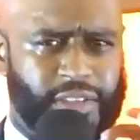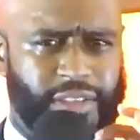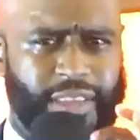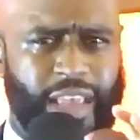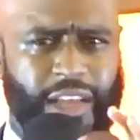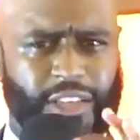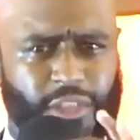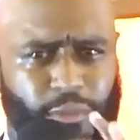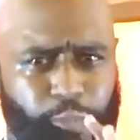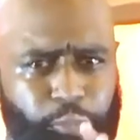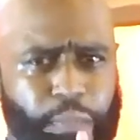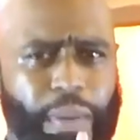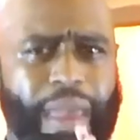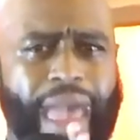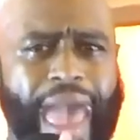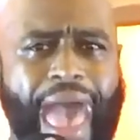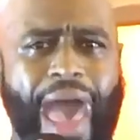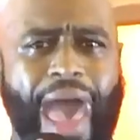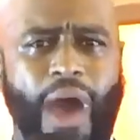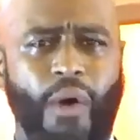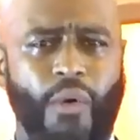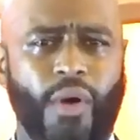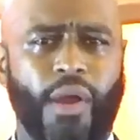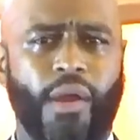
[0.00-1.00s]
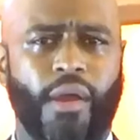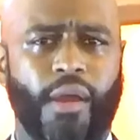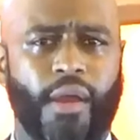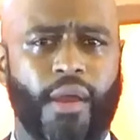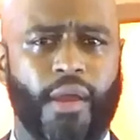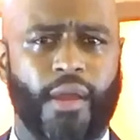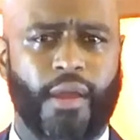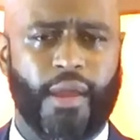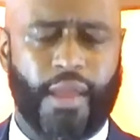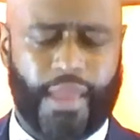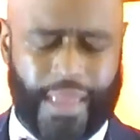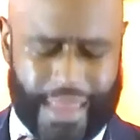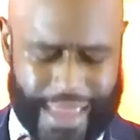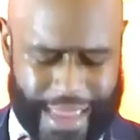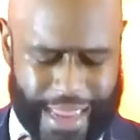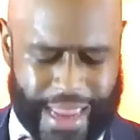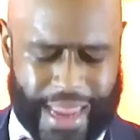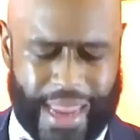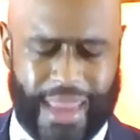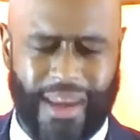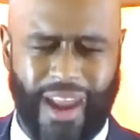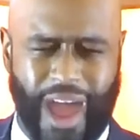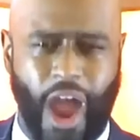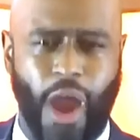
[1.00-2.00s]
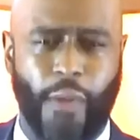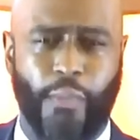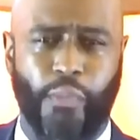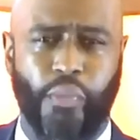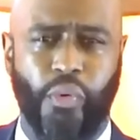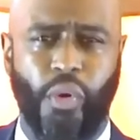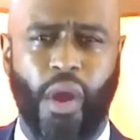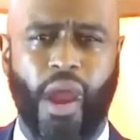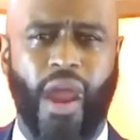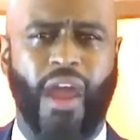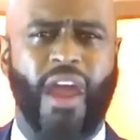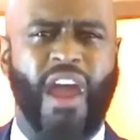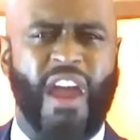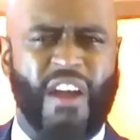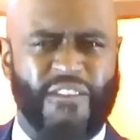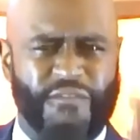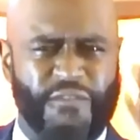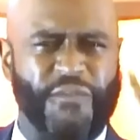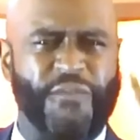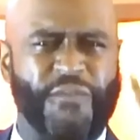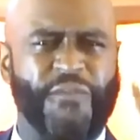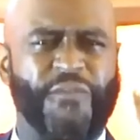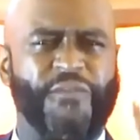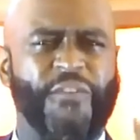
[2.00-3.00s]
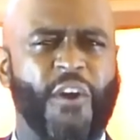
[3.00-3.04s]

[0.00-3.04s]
because there's power in our prayer.